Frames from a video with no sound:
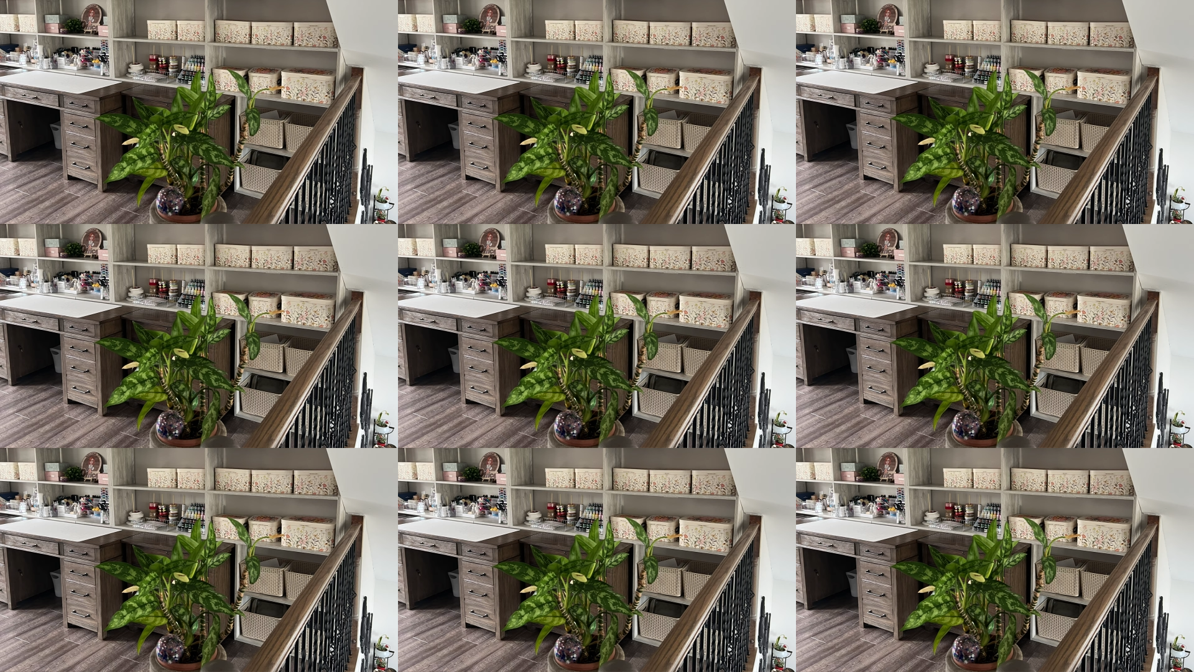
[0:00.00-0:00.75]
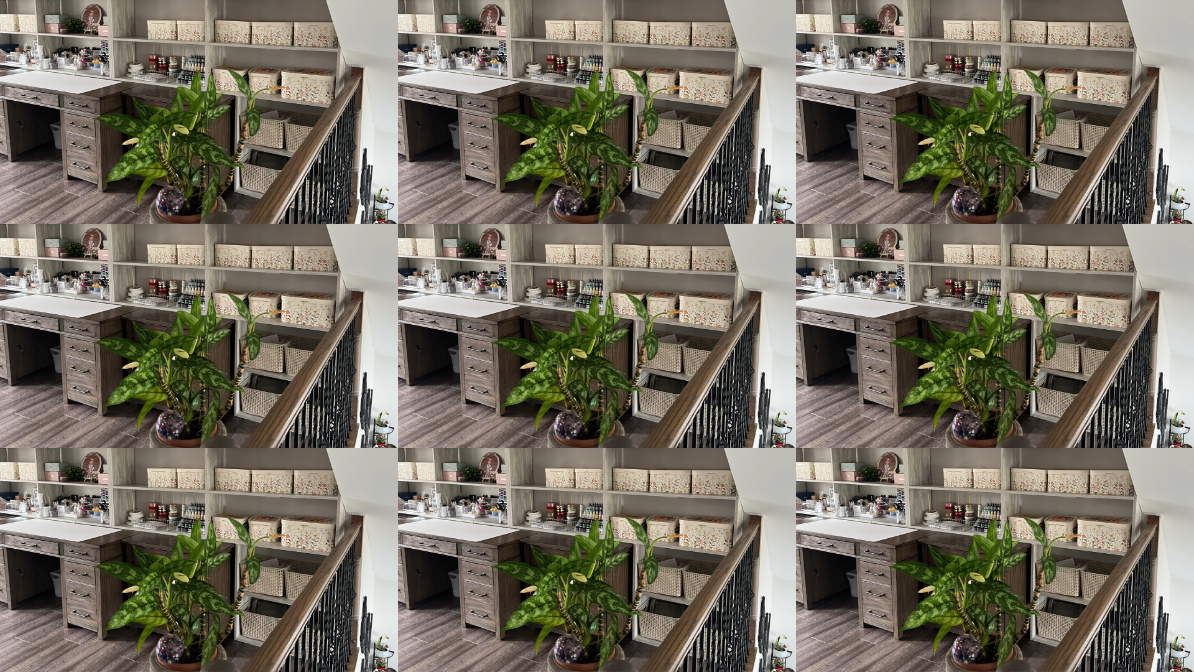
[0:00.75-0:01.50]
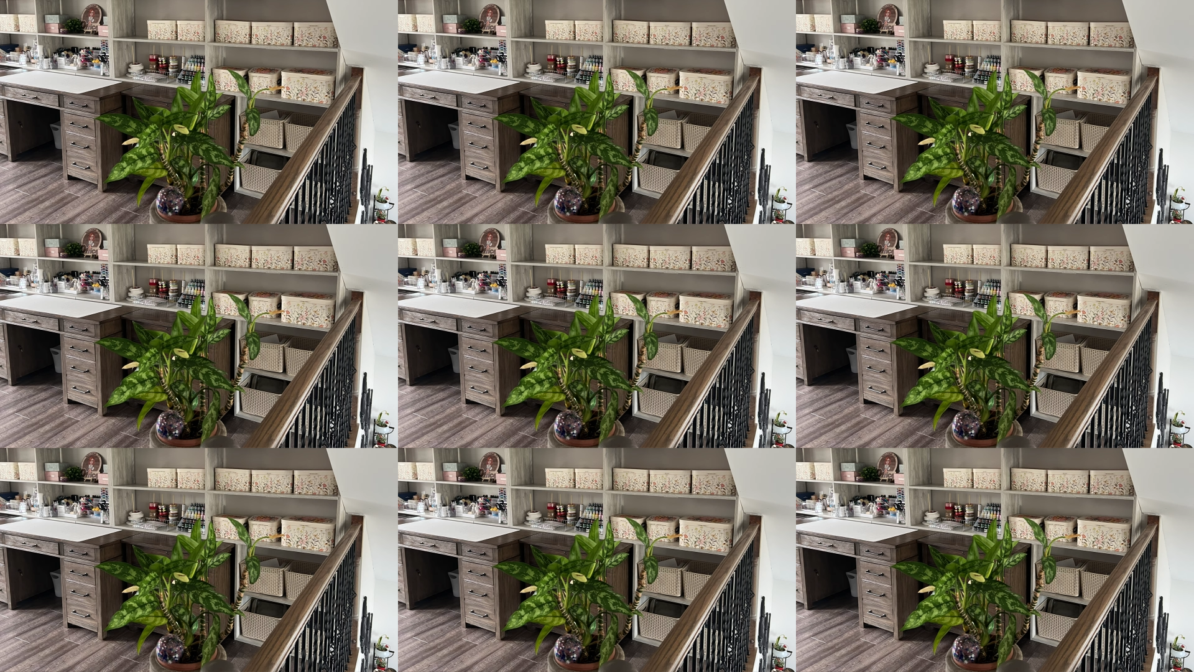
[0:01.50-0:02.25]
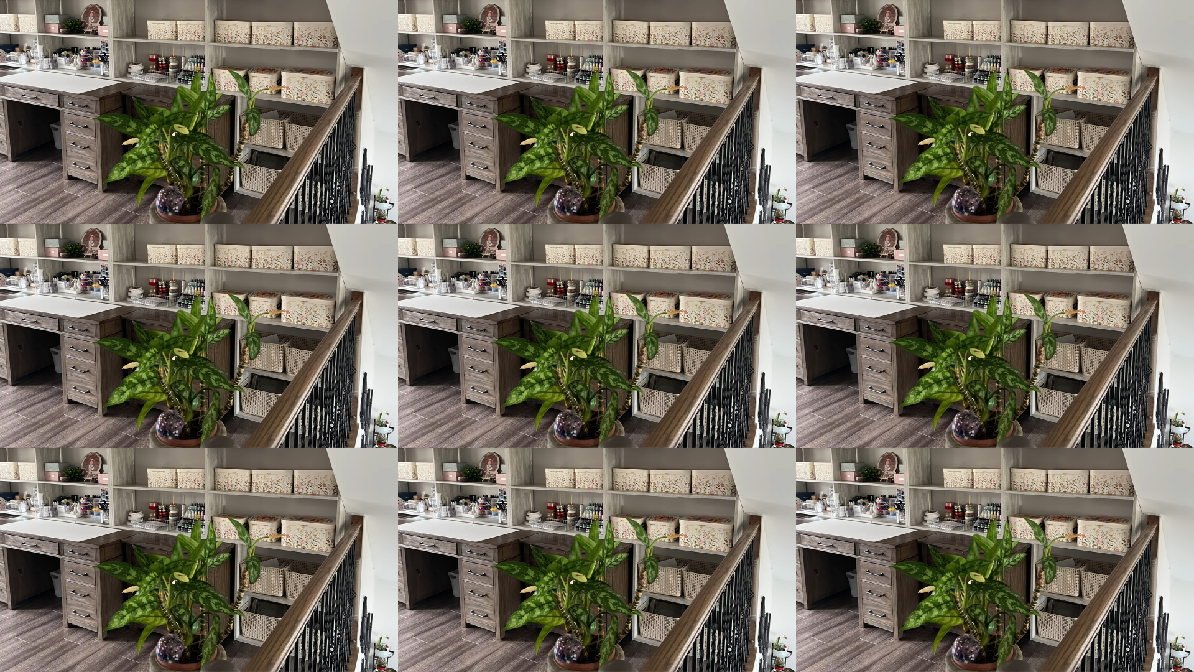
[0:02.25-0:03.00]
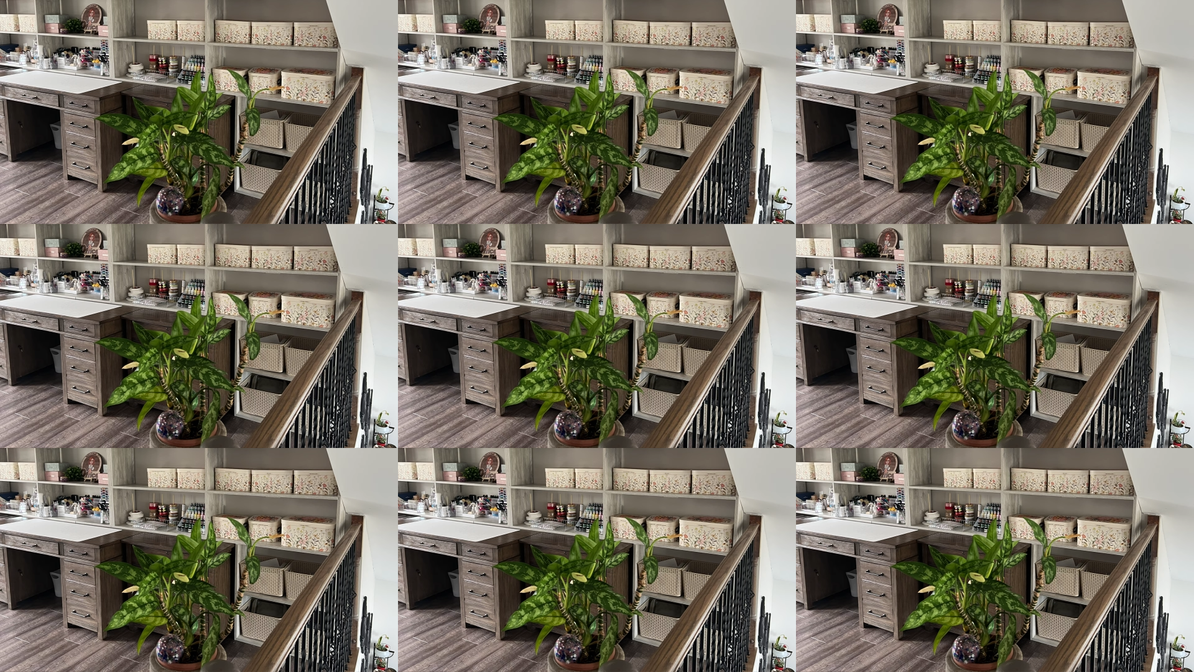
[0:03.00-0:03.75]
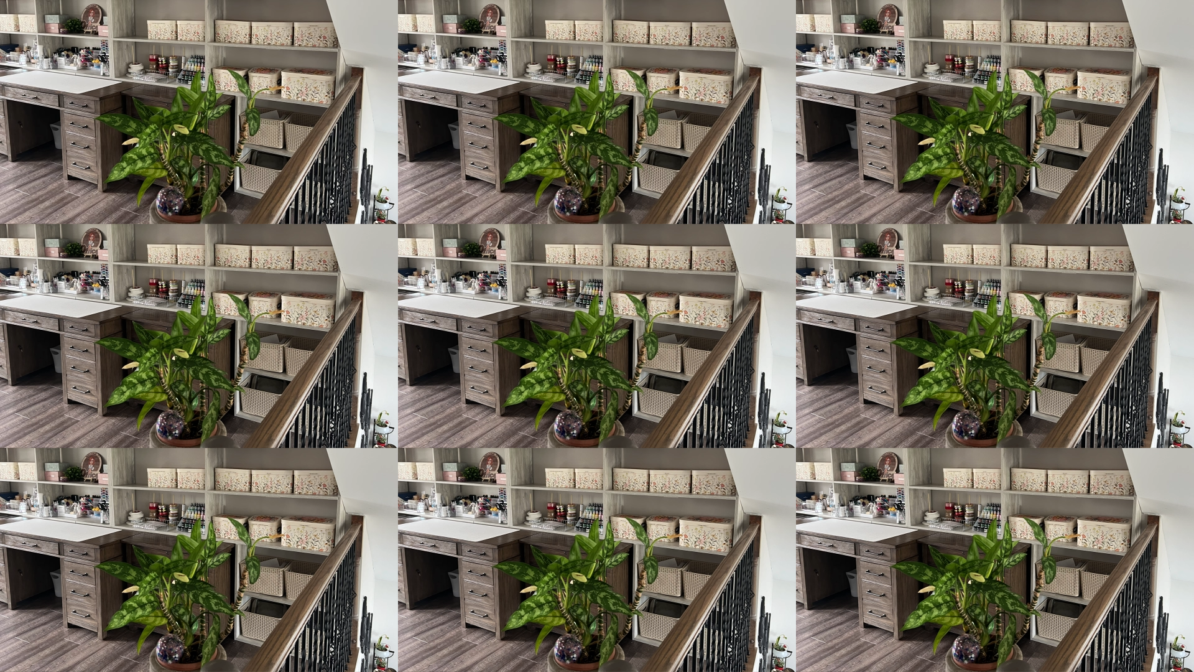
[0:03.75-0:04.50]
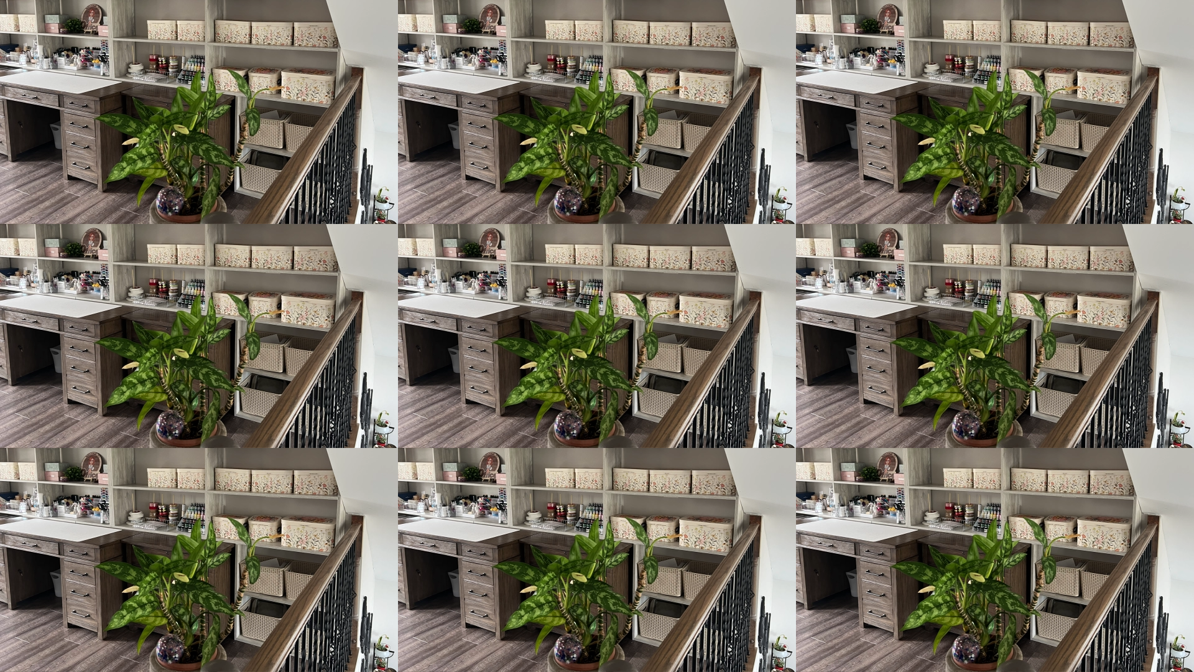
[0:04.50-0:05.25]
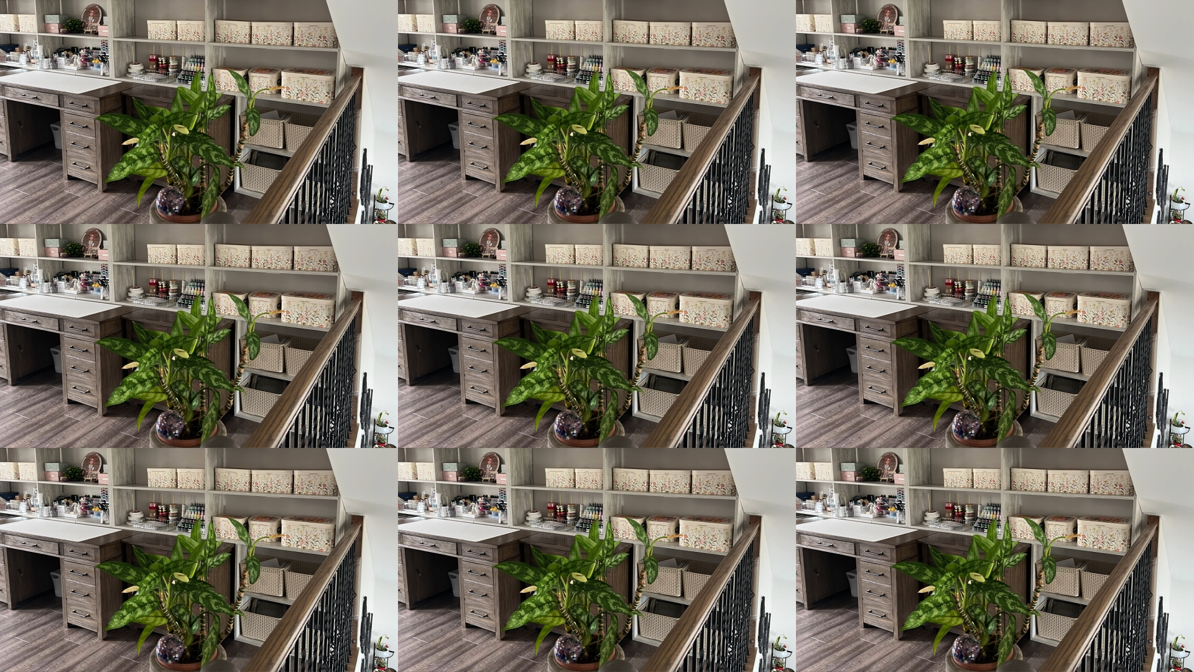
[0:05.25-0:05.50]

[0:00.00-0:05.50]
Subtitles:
Nobody's mouth can be seen.